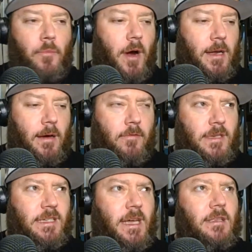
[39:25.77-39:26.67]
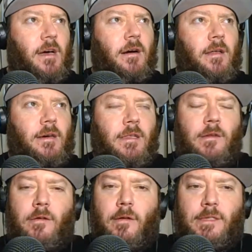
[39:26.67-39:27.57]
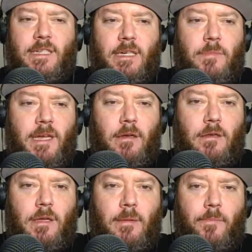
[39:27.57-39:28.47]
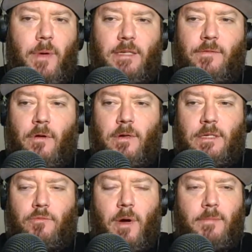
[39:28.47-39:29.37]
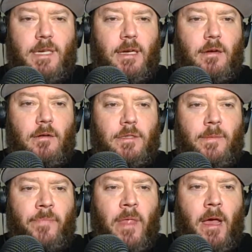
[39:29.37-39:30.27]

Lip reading: Brian Alvarez had done a little 6-minute clip as far as his website goes.